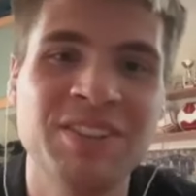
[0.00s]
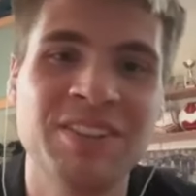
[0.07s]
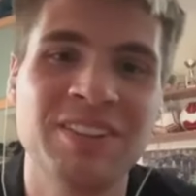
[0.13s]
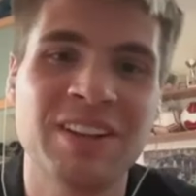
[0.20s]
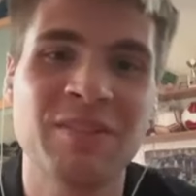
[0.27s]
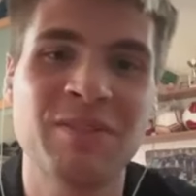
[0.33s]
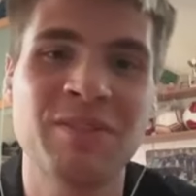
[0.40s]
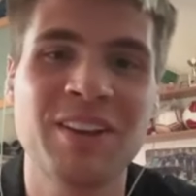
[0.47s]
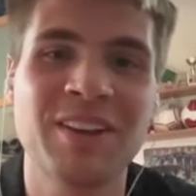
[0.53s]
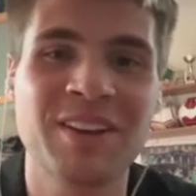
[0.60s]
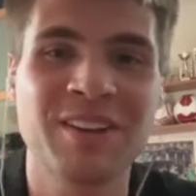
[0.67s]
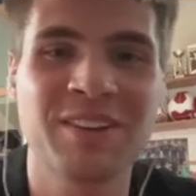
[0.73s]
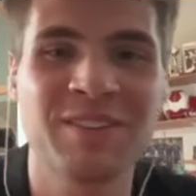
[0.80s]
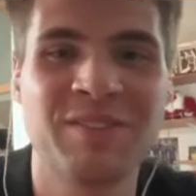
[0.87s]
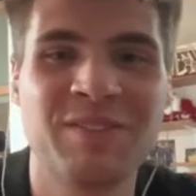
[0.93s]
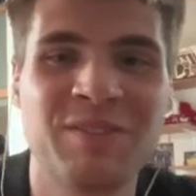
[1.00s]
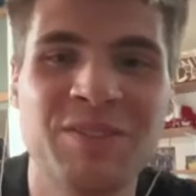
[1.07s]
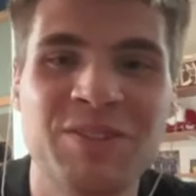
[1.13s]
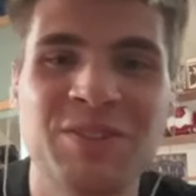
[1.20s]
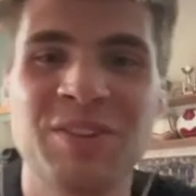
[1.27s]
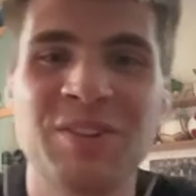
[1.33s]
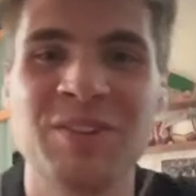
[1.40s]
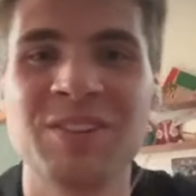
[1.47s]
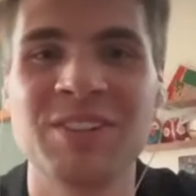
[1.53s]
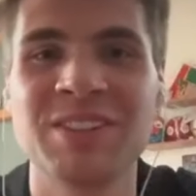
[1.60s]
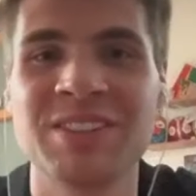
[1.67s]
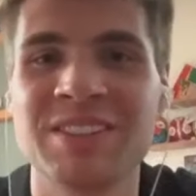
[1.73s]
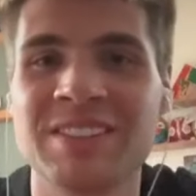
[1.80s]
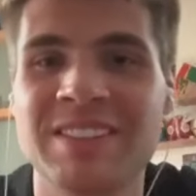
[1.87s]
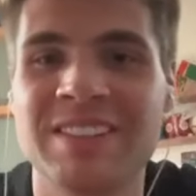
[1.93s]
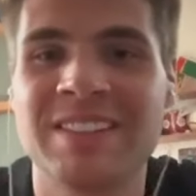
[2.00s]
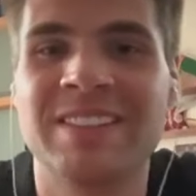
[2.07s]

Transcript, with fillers: in Africa. What's your goals? Yeah,